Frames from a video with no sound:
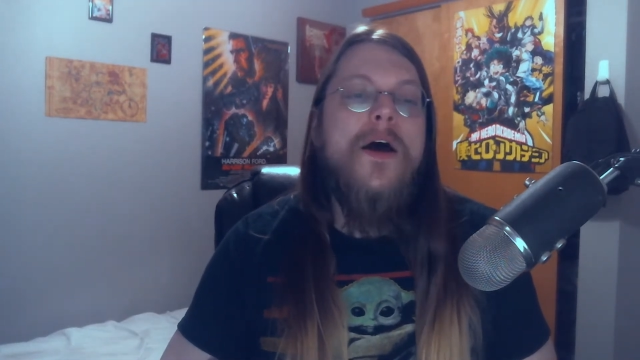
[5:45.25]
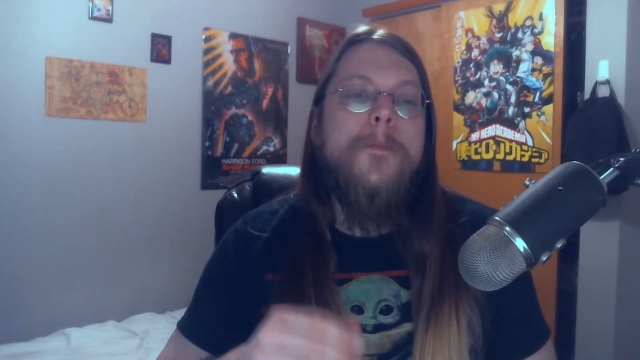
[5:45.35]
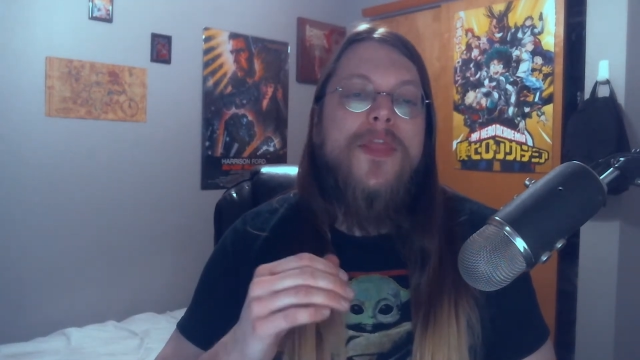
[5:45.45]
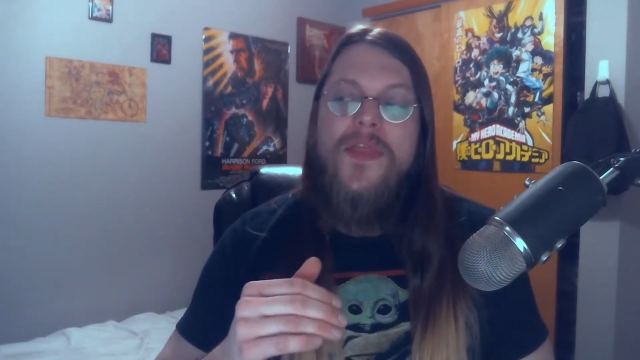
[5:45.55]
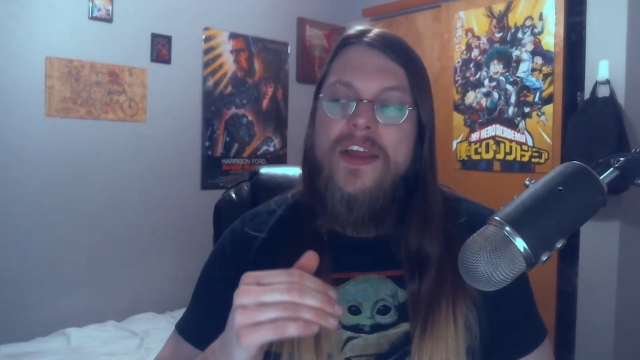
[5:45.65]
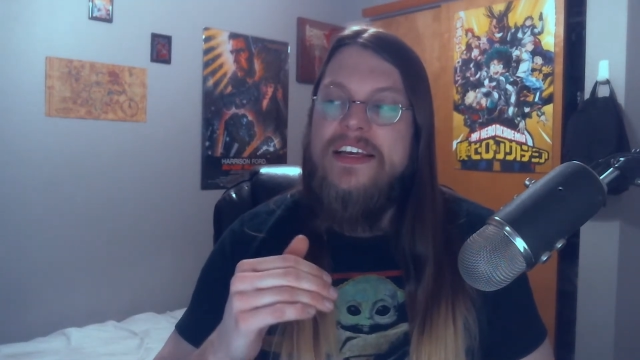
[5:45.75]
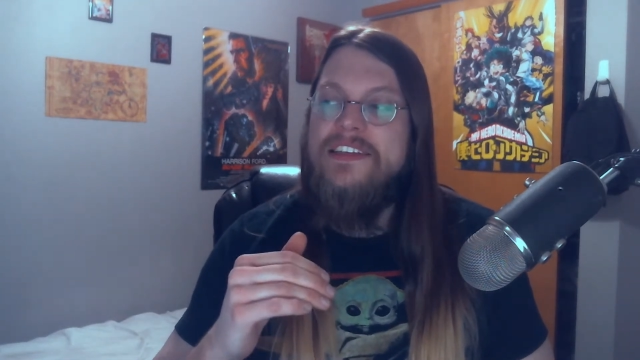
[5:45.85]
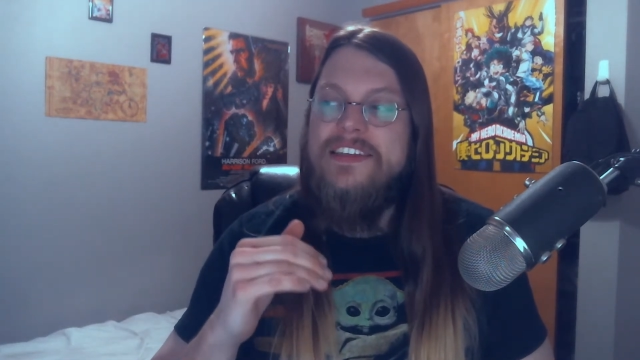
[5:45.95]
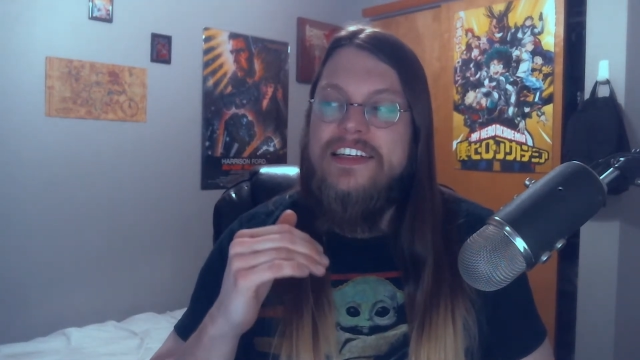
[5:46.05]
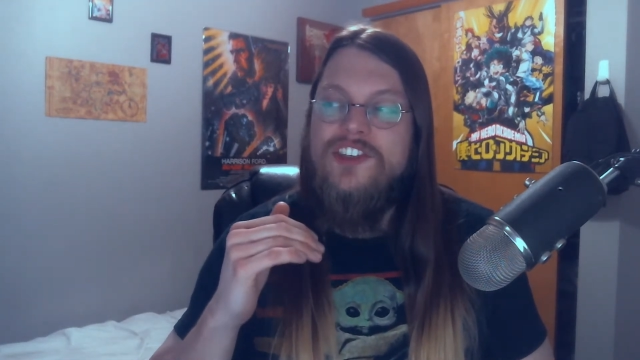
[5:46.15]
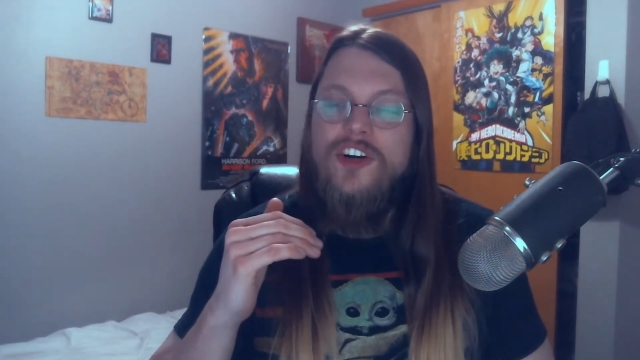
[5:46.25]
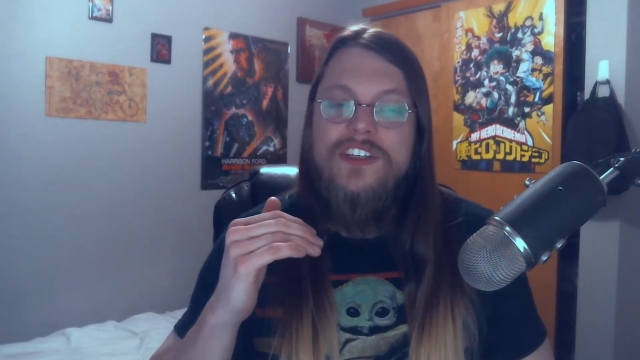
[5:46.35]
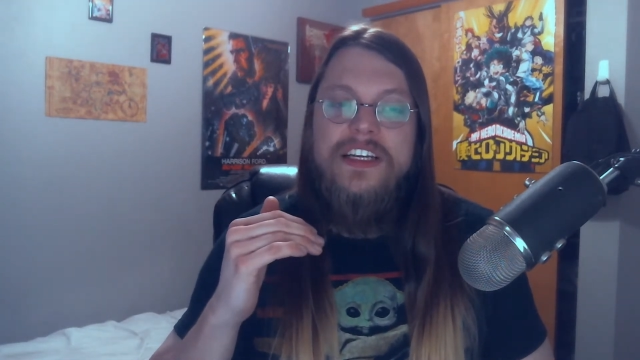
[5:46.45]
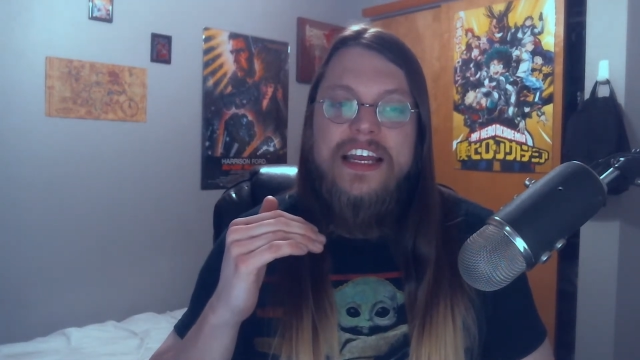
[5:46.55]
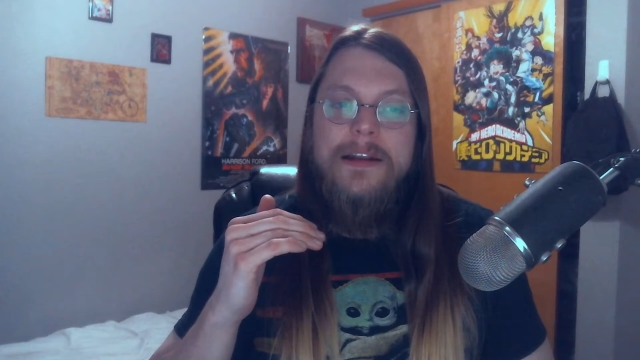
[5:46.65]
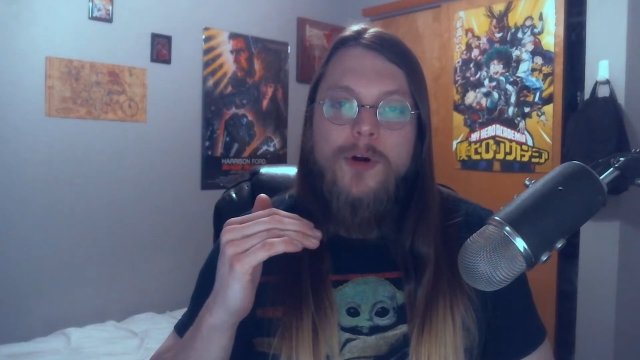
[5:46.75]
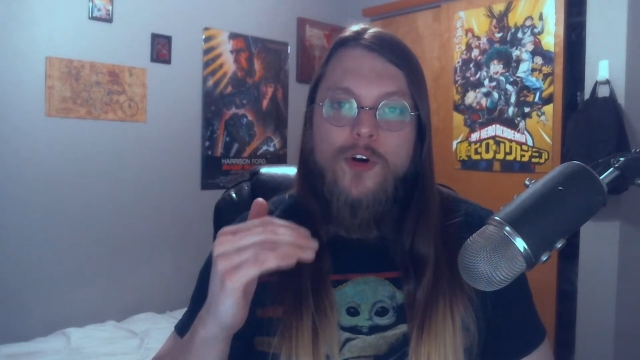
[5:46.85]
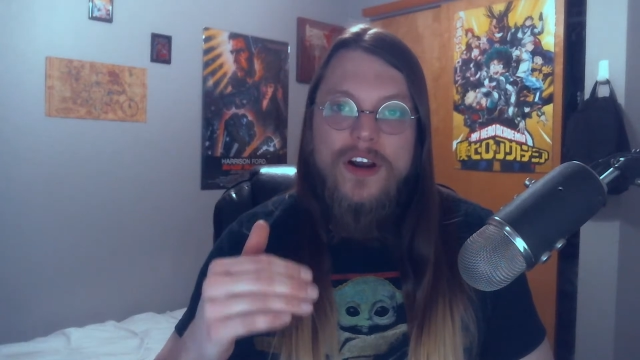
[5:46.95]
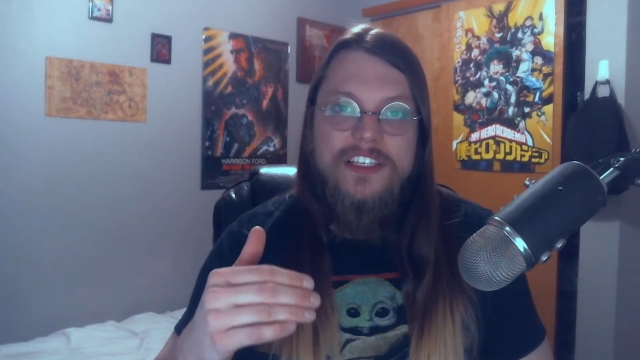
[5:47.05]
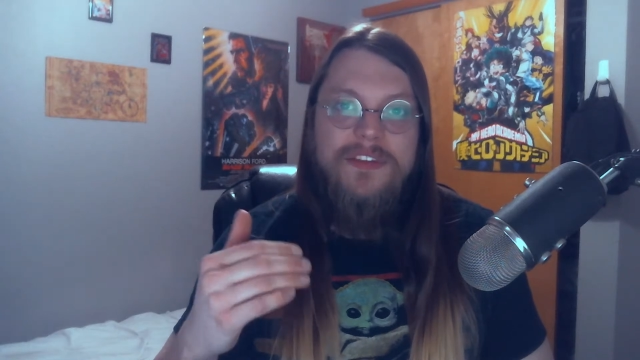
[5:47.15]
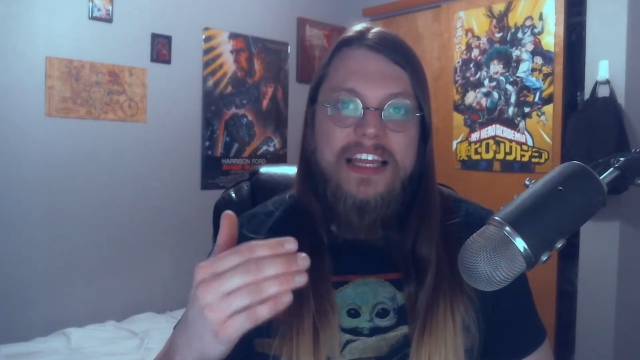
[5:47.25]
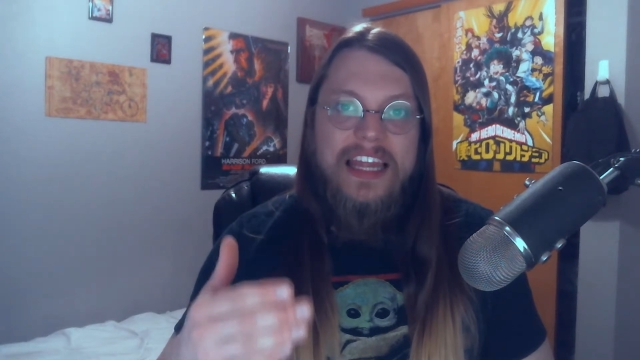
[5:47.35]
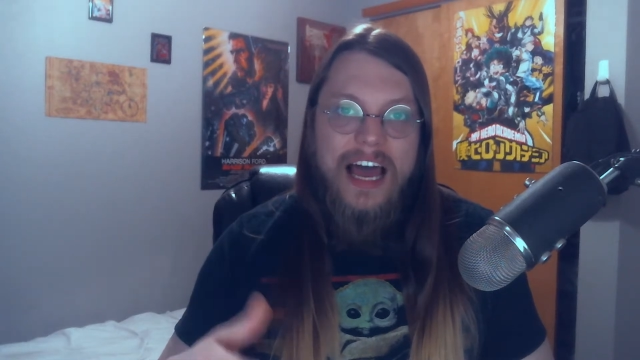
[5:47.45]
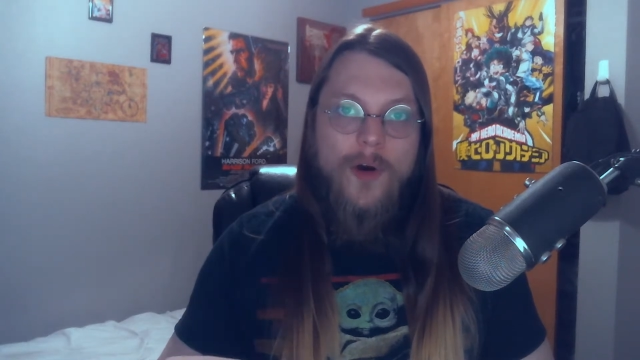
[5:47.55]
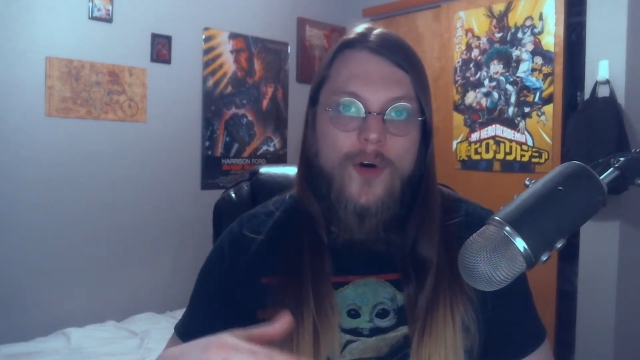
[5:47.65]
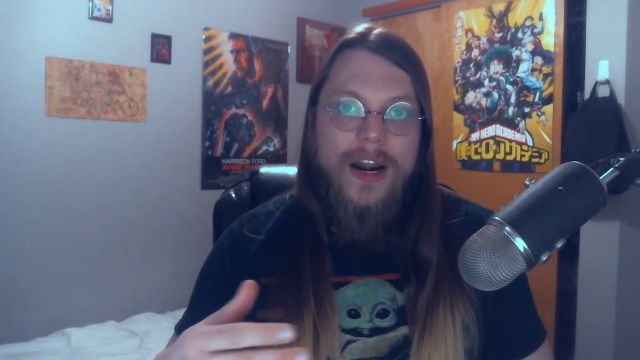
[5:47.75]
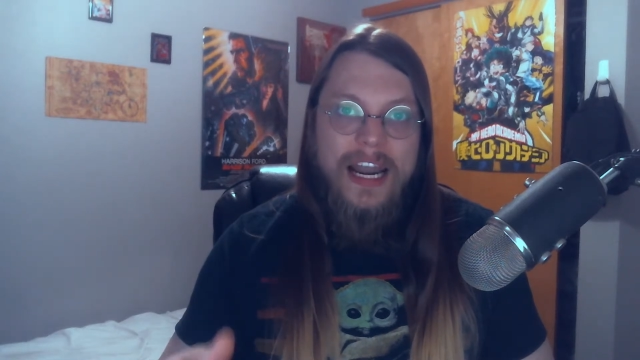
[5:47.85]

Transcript: But the thing is that it starts to get progressively louder and